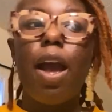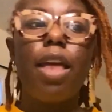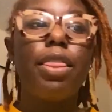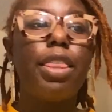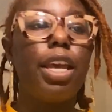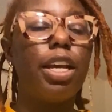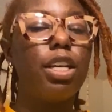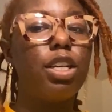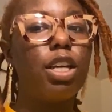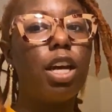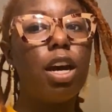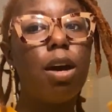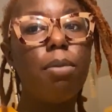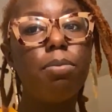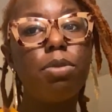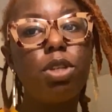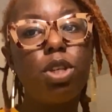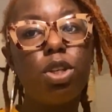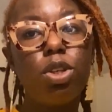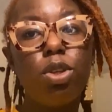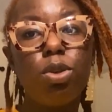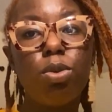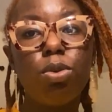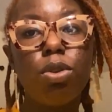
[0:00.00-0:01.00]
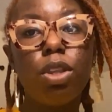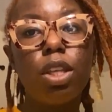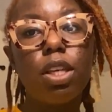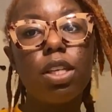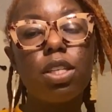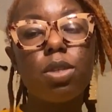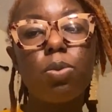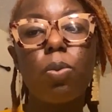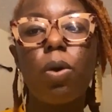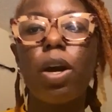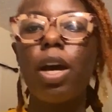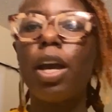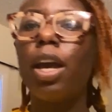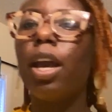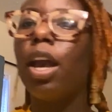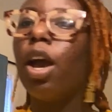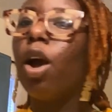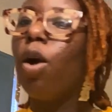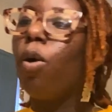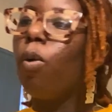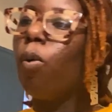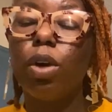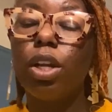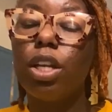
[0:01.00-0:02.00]
They come to you this way.
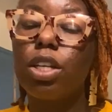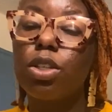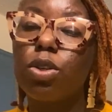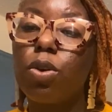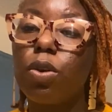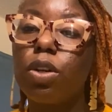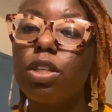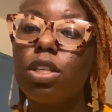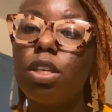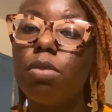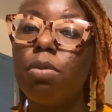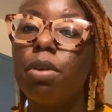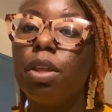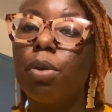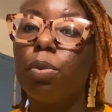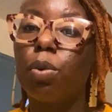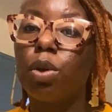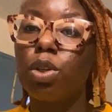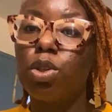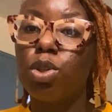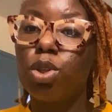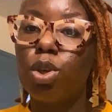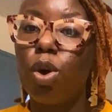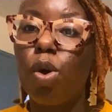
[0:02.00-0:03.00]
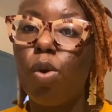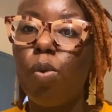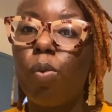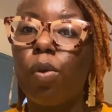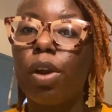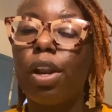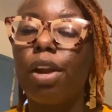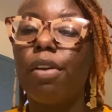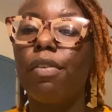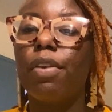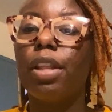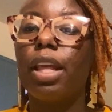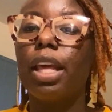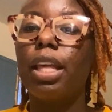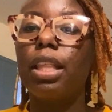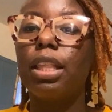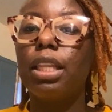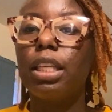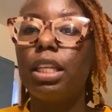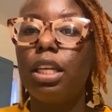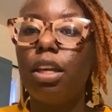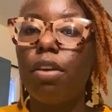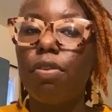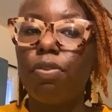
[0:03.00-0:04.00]
What is going to be the result whenever they
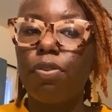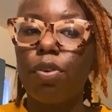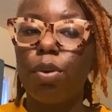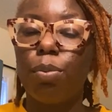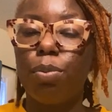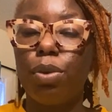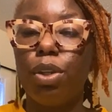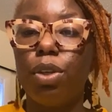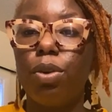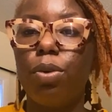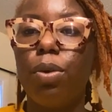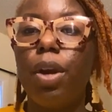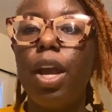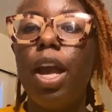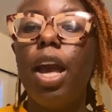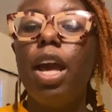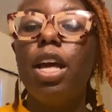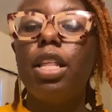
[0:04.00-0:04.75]
leave from you?